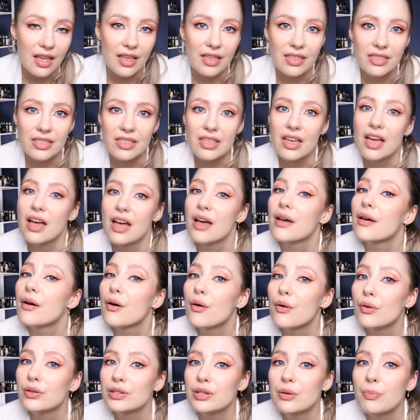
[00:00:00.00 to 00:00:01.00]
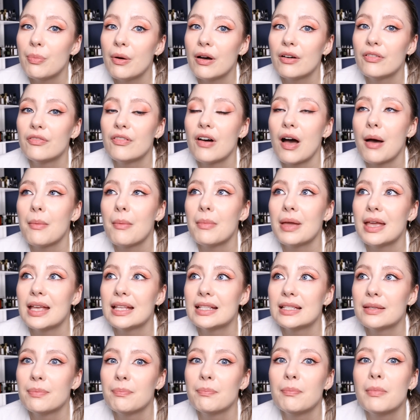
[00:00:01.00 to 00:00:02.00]
the Eau de Parfum,
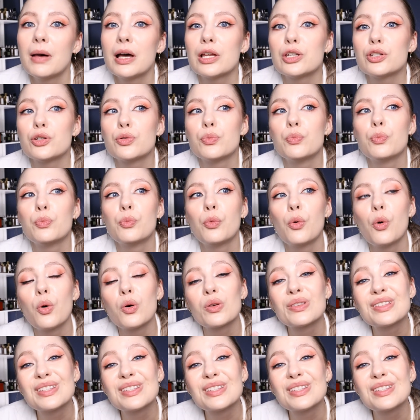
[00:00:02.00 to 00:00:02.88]
it's much more